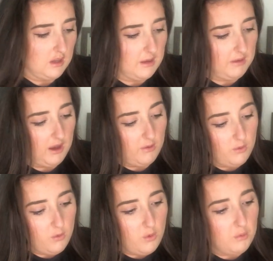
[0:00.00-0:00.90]
There we go.
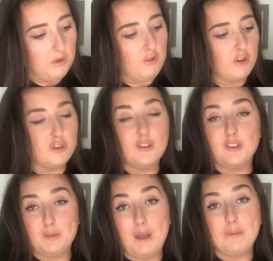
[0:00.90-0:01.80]
Oh, we've got two,
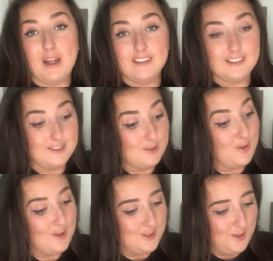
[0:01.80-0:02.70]
speaking pencils,
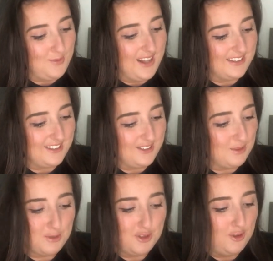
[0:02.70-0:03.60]
we've got two
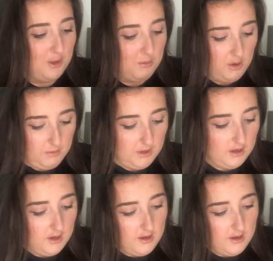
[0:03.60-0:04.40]
pencils and what's we're coming.